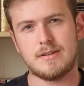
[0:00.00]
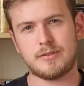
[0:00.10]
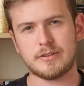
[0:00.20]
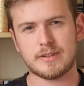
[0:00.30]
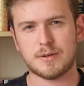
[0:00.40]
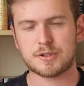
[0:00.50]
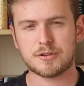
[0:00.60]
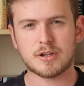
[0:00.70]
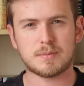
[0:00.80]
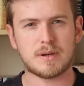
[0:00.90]
Firstly, I want to
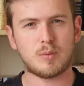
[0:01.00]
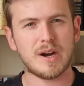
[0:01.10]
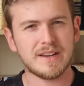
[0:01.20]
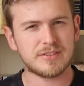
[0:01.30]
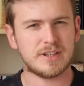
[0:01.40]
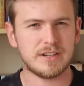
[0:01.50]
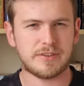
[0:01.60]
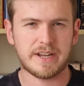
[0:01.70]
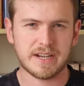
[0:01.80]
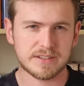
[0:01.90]
talk about why
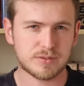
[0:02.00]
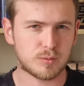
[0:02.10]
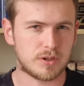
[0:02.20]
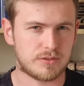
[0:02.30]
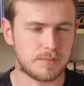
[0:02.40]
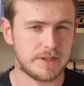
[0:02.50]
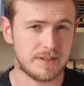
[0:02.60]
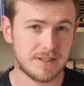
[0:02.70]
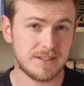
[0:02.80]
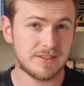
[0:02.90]
sci-fi hasn't worked for me.